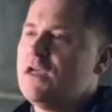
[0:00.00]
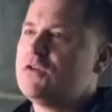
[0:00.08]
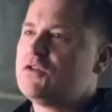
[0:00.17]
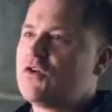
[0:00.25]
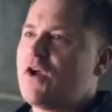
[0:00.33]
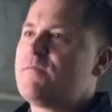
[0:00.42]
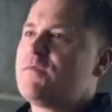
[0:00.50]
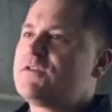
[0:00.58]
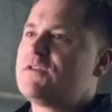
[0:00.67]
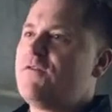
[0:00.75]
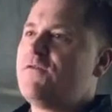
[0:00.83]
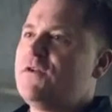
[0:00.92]
You strap
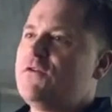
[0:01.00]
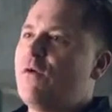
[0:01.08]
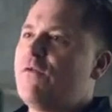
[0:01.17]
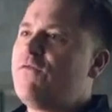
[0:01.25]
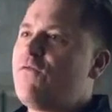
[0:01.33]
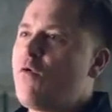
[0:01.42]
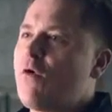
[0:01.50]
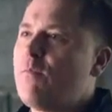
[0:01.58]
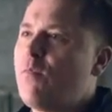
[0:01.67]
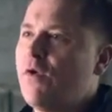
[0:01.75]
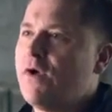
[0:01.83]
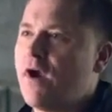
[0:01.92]
yourself into a
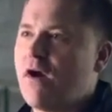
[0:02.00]
4-point